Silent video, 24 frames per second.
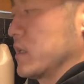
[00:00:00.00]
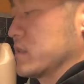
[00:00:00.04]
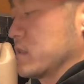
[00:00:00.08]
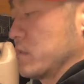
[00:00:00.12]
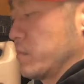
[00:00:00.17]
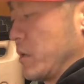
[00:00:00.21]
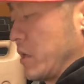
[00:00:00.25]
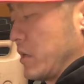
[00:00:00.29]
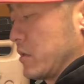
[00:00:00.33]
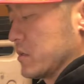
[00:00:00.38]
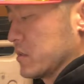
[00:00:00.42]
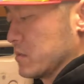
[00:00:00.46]

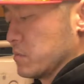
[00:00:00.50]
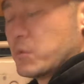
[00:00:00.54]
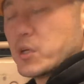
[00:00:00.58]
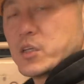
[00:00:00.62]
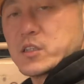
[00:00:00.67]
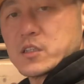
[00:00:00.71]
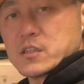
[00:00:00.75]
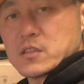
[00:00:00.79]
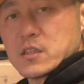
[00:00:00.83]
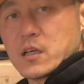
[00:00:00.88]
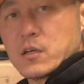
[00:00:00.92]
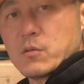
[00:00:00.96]
about as much
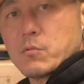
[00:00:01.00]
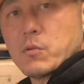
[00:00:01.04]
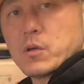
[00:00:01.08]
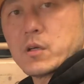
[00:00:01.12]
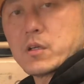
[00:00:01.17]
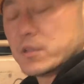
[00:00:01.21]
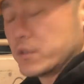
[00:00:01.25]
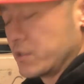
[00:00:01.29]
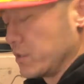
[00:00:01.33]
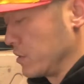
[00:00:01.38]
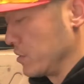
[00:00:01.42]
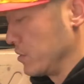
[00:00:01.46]
as I want to
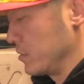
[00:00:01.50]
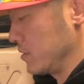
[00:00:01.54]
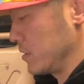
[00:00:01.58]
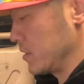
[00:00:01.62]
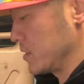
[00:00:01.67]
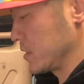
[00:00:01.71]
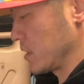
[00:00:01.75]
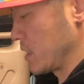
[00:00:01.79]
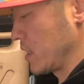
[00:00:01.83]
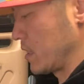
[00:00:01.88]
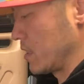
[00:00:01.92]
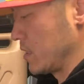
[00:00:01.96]
do.
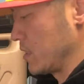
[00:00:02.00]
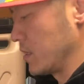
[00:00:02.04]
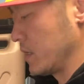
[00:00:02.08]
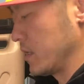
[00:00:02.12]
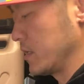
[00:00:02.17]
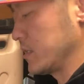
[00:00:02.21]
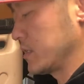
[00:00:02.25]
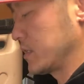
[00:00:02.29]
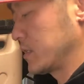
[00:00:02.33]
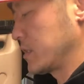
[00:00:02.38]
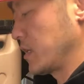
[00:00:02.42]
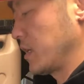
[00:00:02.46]
It's got a
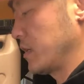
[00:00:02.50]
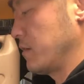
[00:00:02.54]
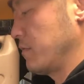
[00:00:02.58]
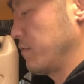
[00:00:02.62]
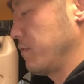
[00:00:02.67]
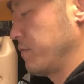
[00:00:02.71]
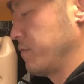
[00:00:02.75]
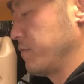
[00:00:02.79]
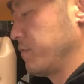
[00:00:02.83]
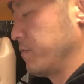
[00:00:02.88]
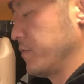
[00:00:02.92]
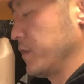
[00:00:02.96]
nice tight
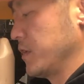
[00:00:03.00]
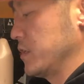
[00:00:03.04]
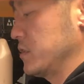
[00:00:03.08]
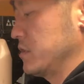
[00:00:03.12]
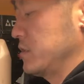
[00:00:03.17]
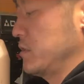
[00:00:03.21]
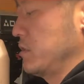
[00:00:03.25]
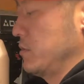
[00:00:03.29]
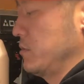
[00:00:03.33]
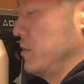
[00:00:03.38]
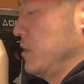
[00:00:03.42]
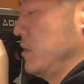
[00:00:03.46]
fit
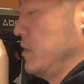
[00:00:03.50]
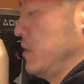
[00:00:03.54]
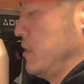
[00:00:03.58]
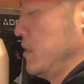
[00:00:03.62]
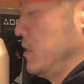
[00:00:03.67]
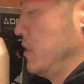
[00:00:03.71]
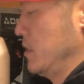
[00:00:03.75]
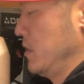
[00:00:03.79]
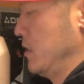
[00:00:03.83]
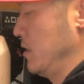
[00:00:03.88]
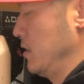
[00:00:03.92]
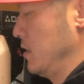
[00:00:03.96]
to it.
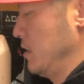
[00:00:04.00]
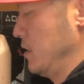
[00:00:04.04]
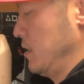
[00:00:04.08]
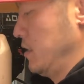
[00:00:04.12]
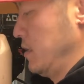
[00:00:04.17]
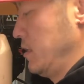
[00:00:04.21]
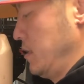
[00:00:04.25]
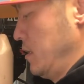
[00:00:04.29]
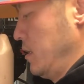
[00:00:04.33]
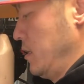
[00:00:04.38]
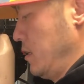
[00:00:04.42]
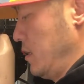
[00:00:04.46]

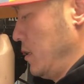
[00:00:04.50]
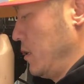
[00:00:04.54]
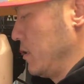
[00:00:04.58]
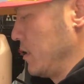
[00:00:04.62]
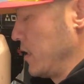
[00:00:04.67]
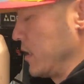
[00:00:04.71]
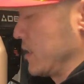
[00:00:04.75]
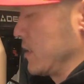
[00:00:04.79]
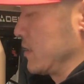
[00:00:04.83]
And like I